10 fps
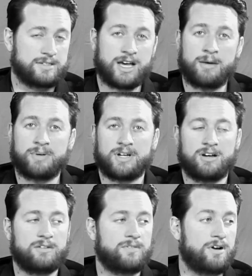topic
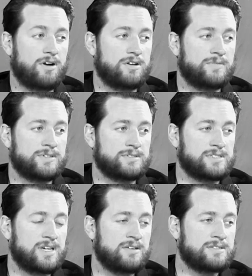of artificial
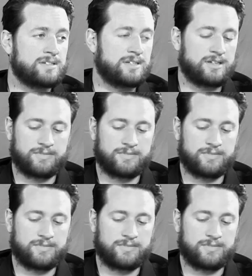scarcity.